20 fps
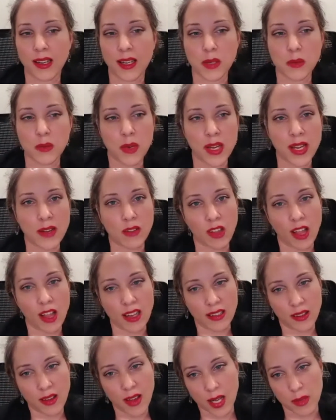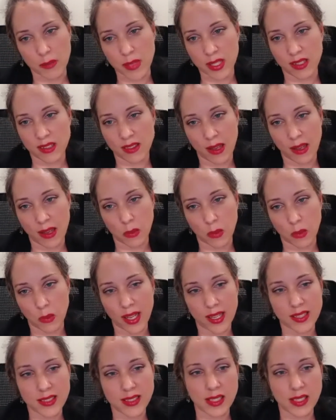We have a lot in common in that way.